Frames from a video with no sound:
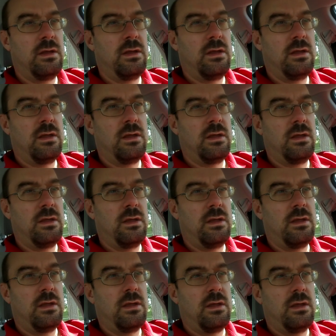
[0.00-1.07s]

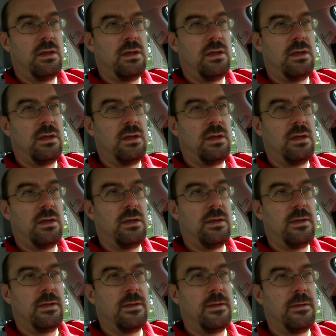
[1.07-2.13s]

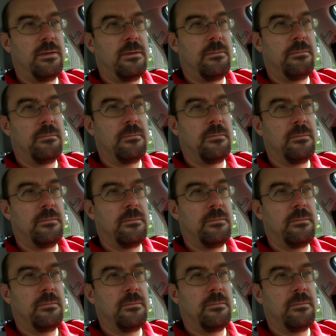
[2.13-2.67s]
[no speech]